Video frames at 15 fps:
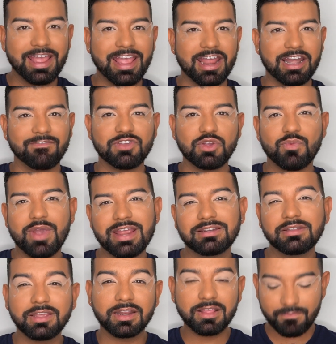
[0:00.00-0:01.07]
And if you wait
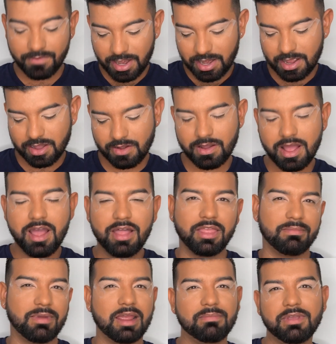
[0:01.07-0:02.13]
to the end of the video,
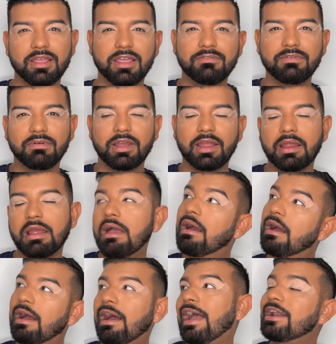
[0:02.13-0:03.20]
there might be a giveaway.
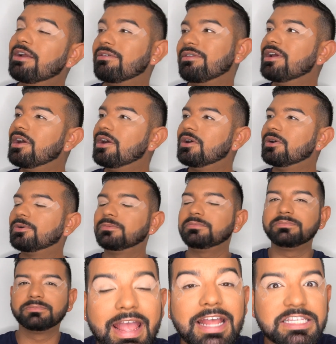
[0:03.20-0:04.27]
I don't
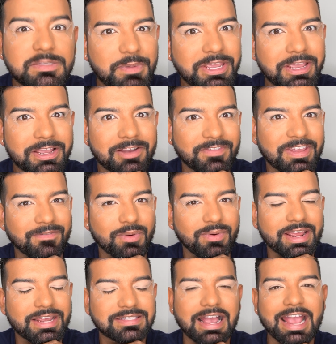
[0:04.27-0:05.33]
know. And speaking of
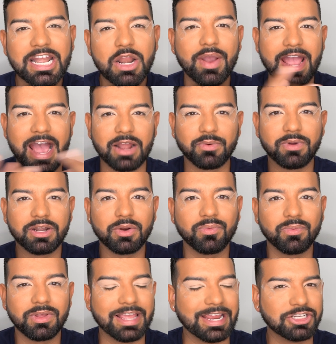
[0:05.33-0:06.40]
giveaways, I know I had
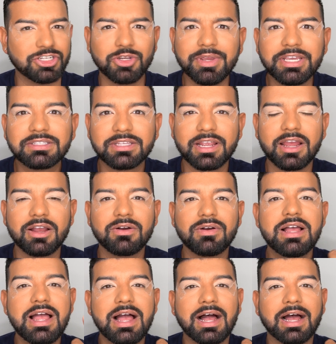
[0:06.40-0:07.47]
one like 2 weeks
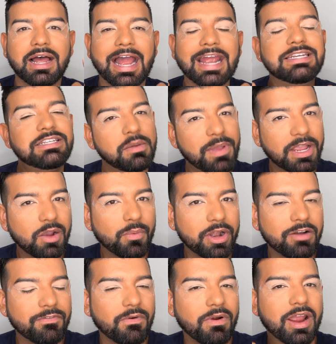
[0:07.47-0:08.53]
ago. I did pick a
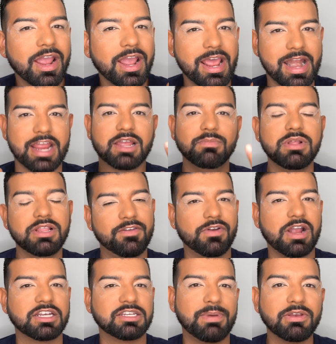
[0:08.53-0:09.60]
winner for it and I completely
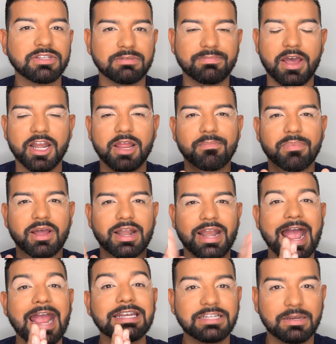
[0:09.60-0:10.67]
forgot to post about it,
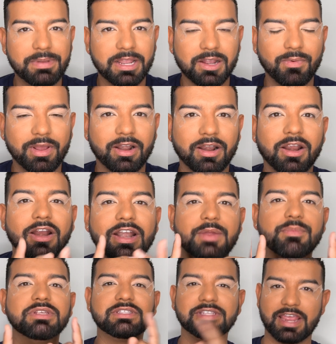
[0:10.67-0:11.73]
but I did pick a winner. Her
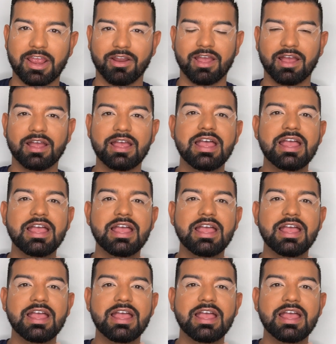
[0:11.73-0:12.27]
name was Sierra.